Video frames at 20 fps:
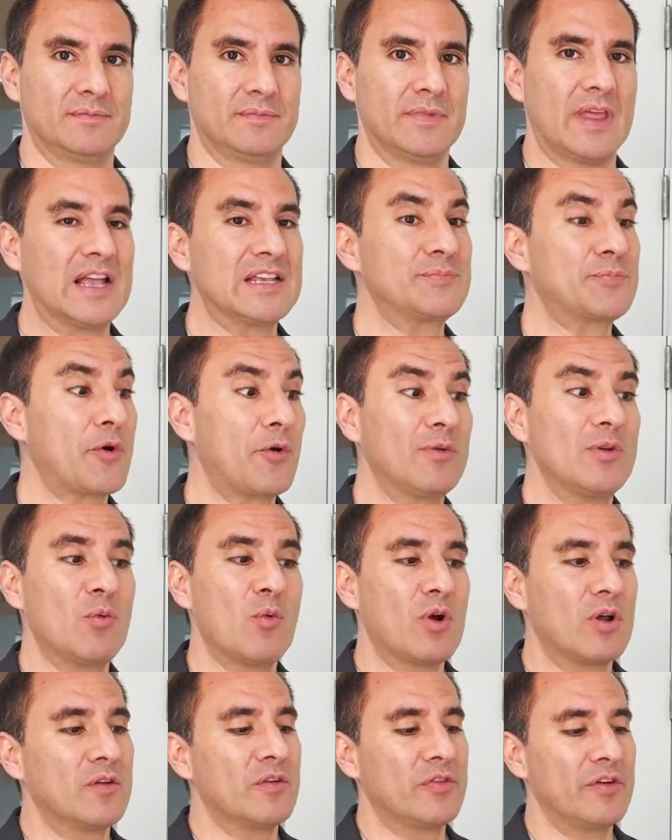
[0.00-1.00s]
That's probably
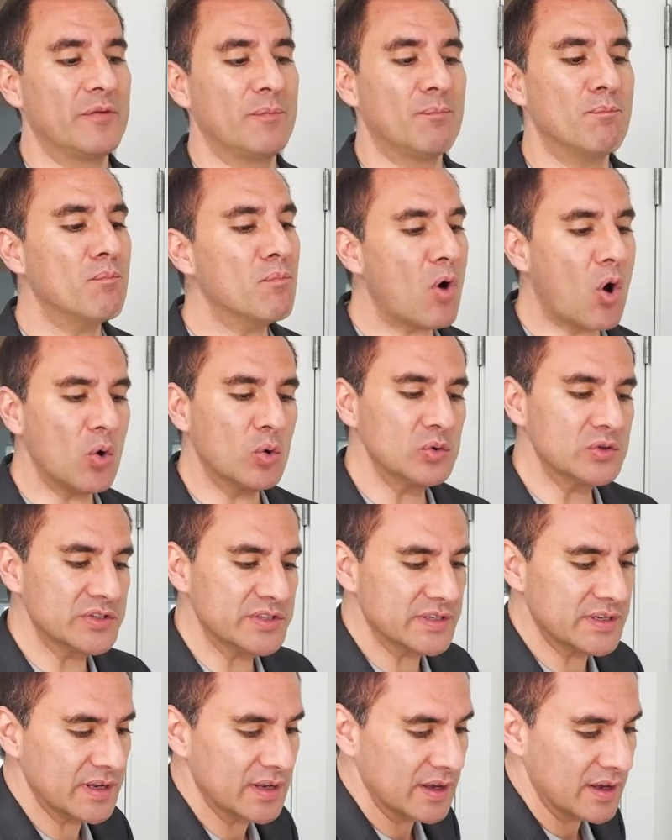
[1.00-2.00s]
one of the
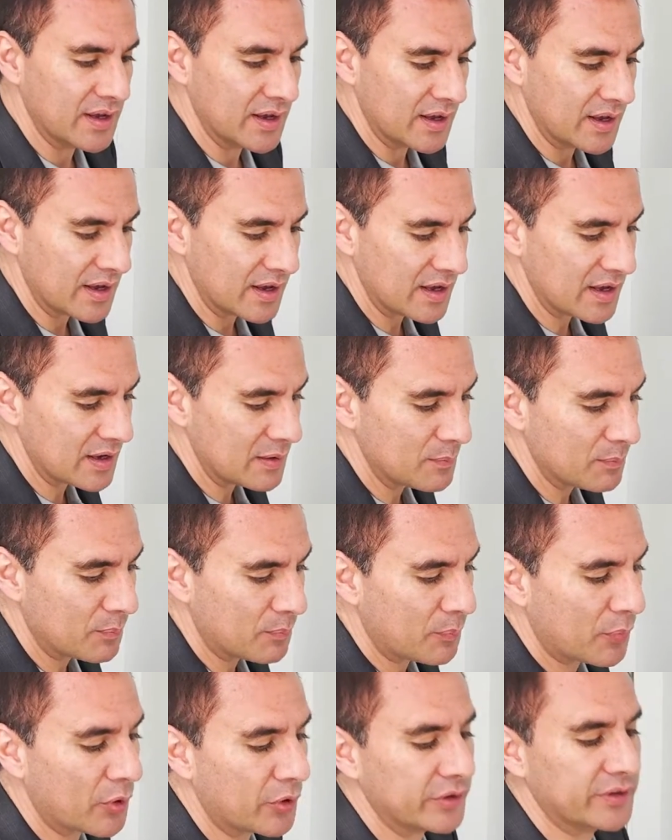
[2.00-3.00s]
most
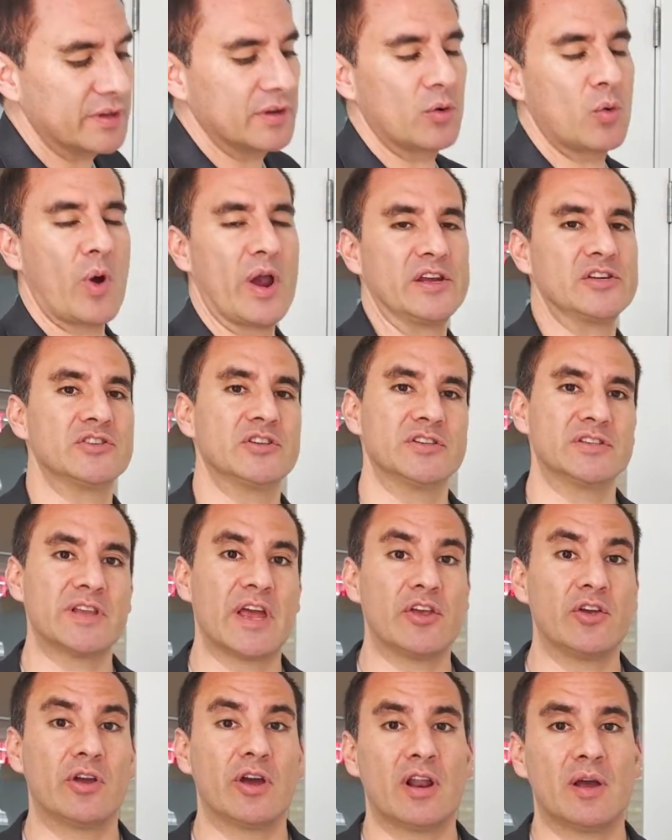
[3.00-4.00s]
important questions
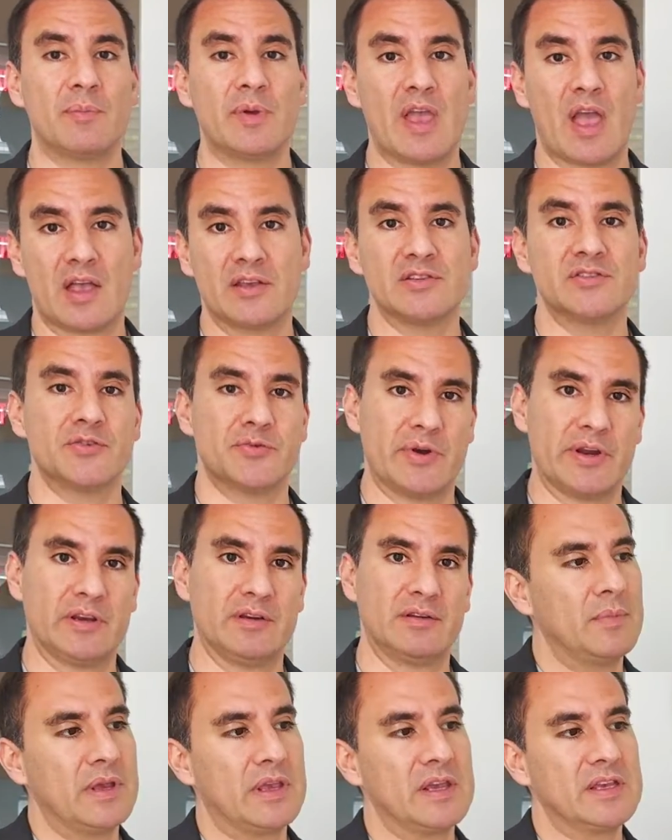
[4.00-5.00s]
that you're going to be answering,
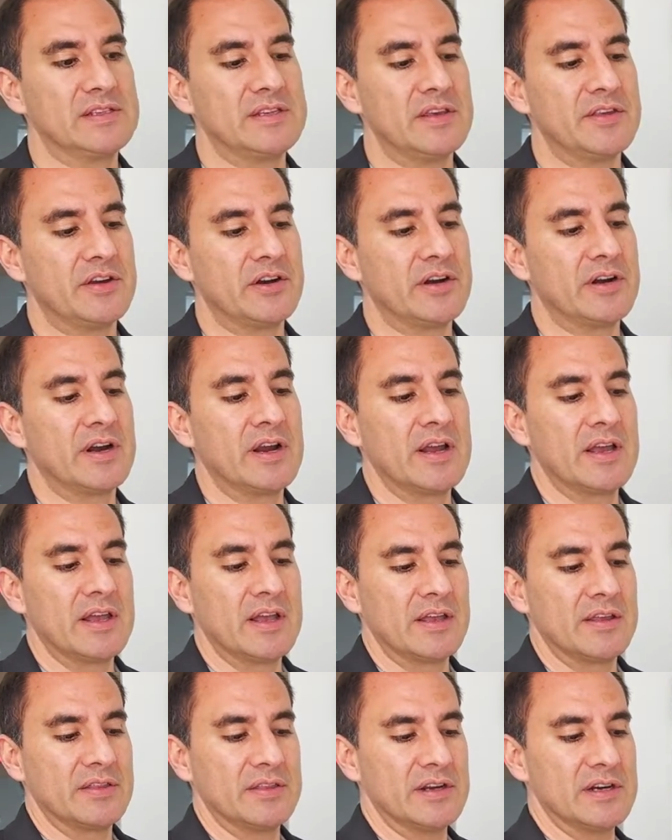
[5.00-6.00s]
because either
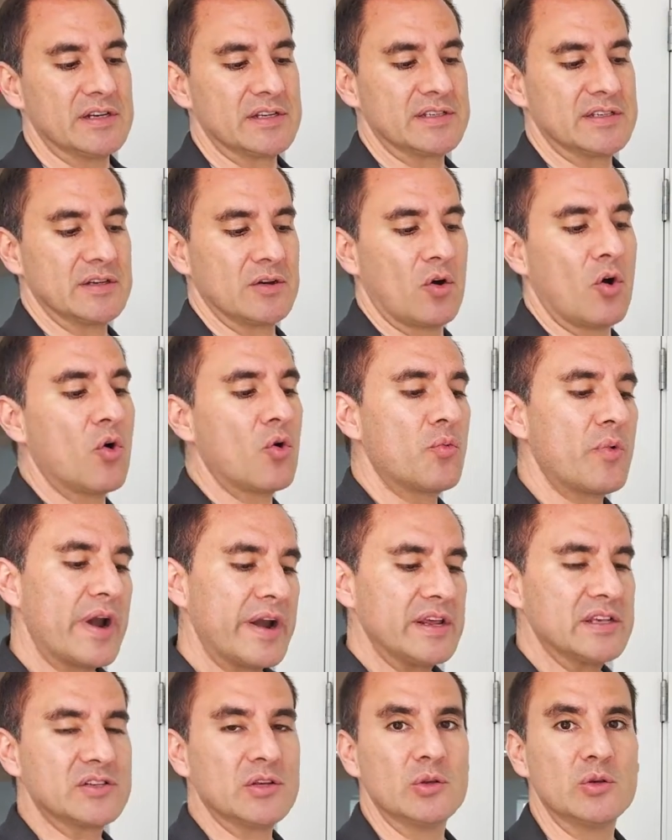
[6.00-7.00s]
there's
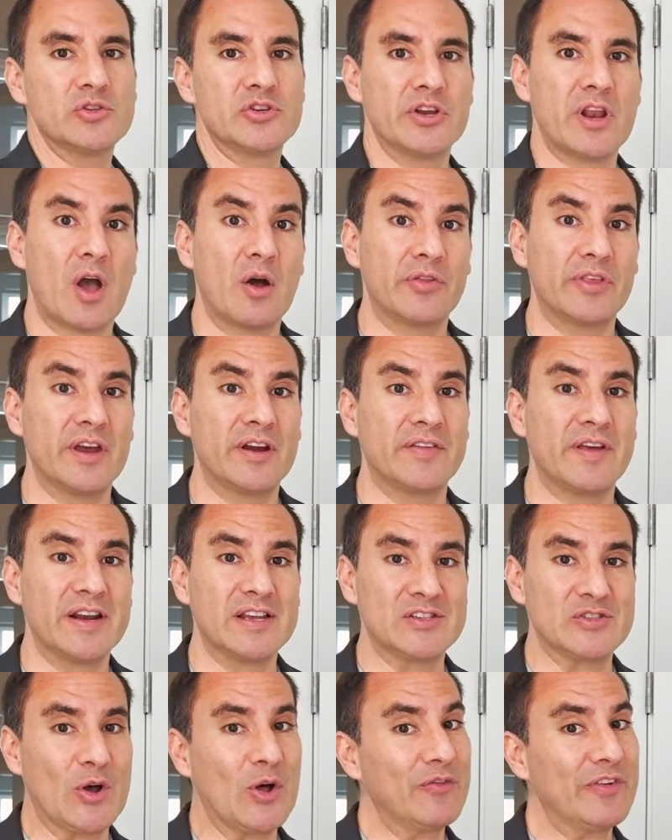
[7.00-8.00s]
already a solution out there that
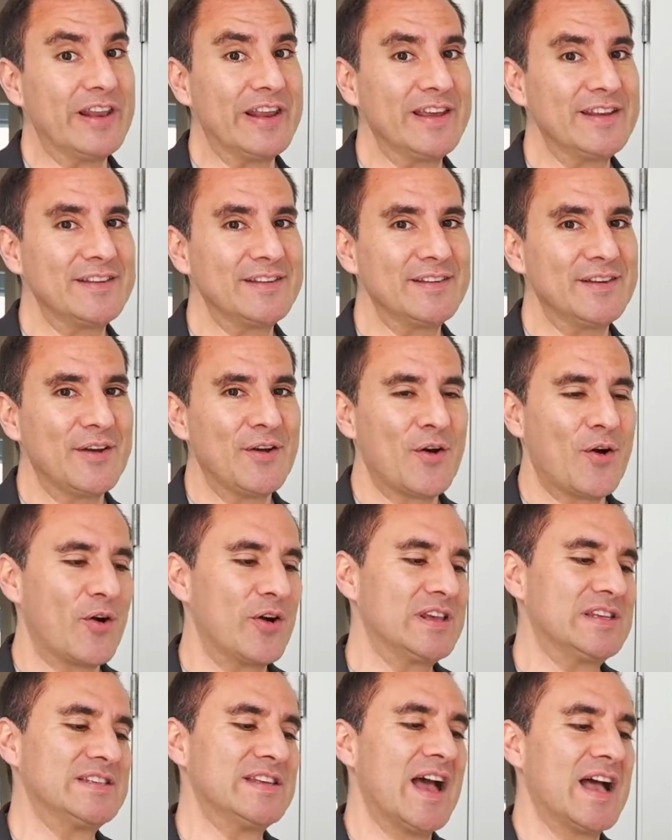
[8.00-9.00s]
it's solving it, or
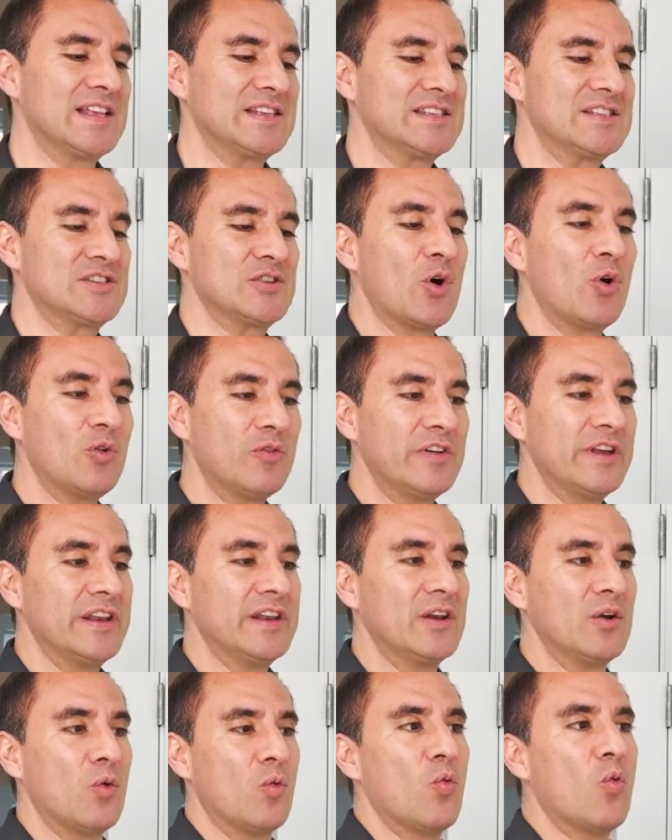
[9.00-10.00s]
it's not
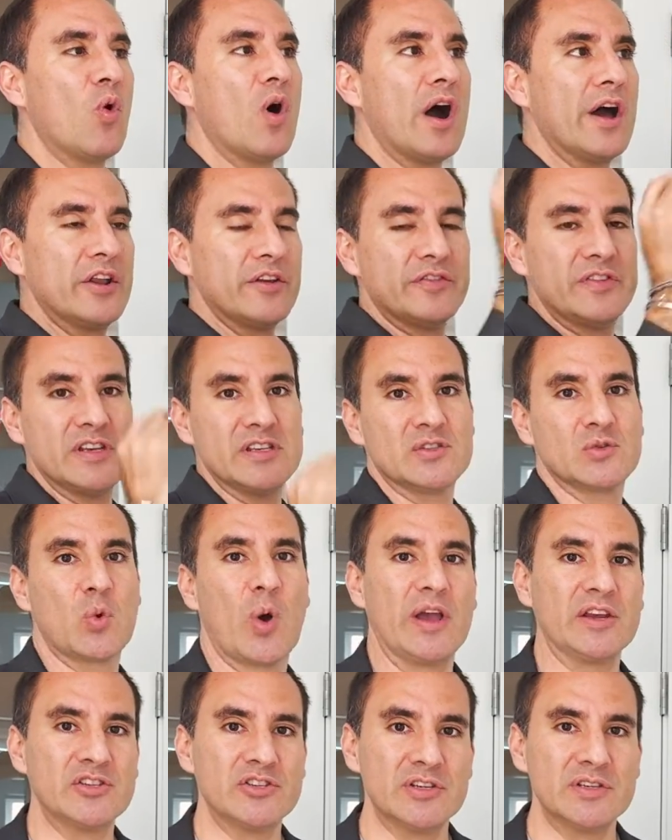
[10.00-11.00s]
solving one of these
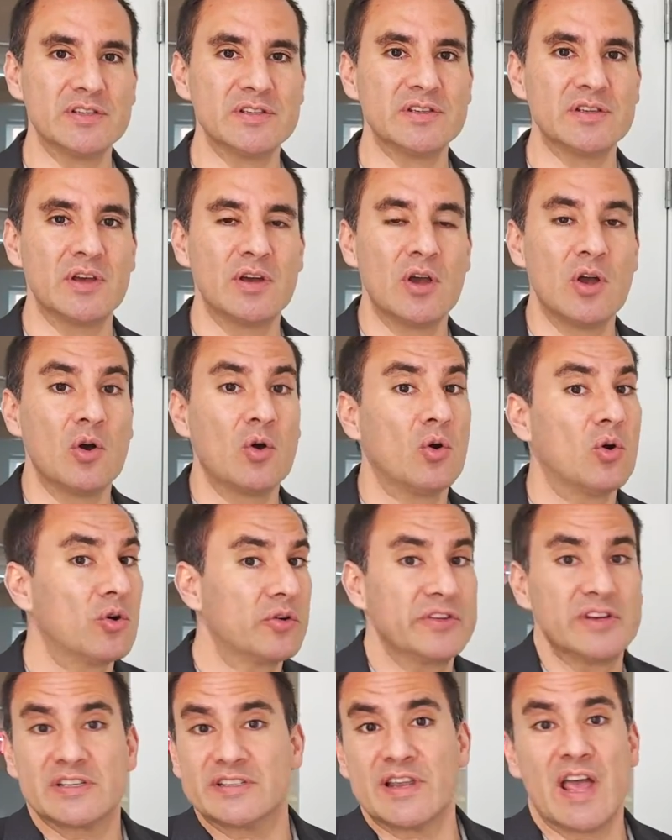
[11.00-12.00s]
questions, or
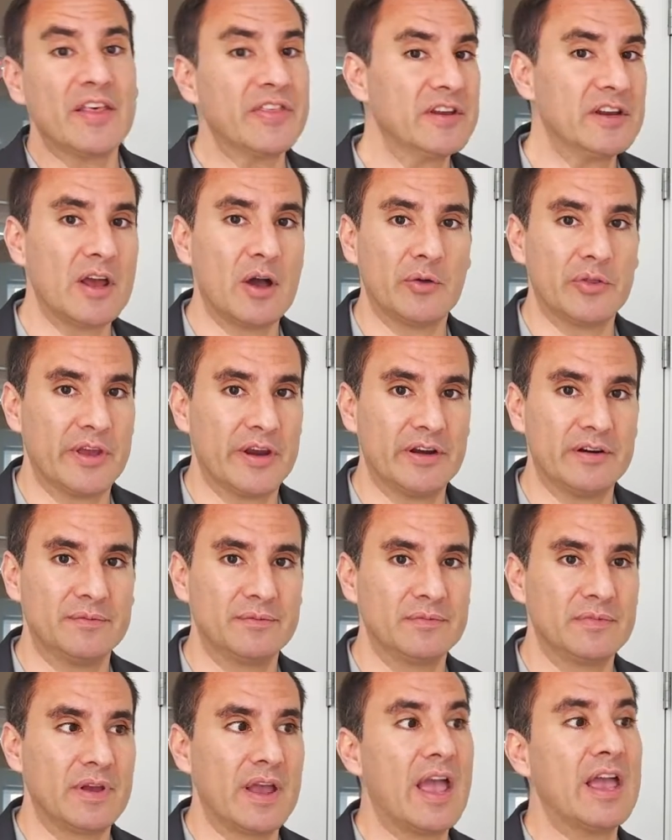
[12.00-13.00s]
there's nothing out there
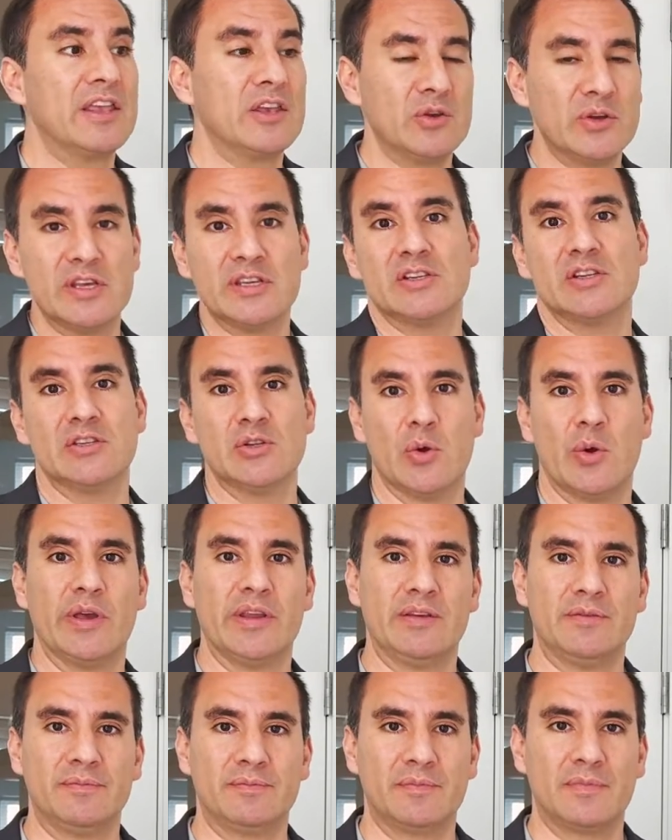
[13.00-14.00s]
and you need to do it,
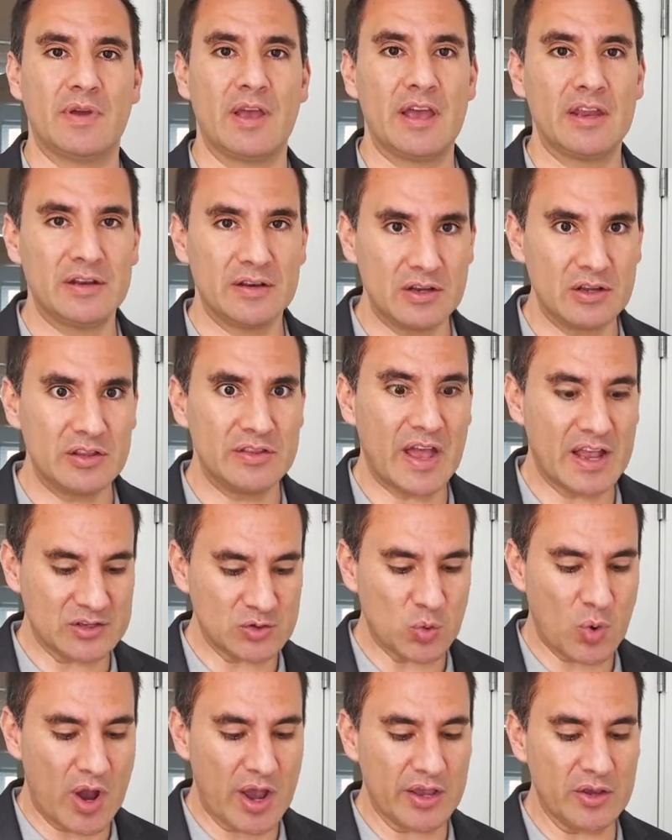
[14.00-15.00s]
and that's
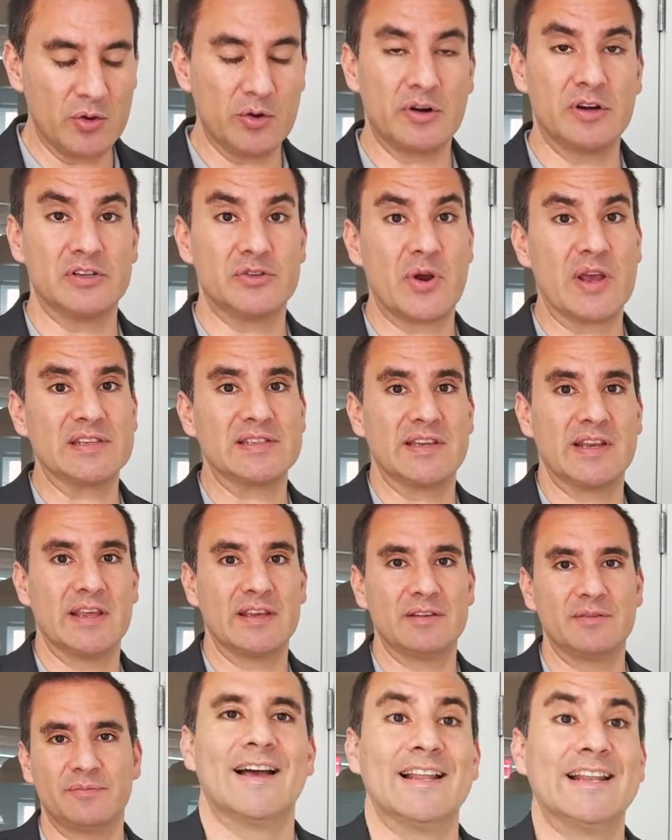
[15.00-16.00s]
why you're addressing it.
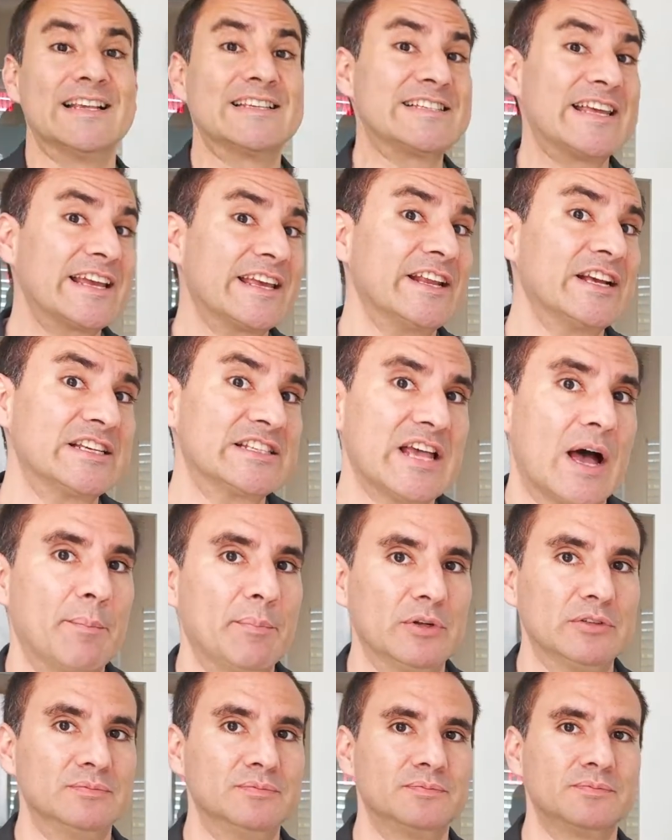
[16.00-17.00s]
Let's take an example.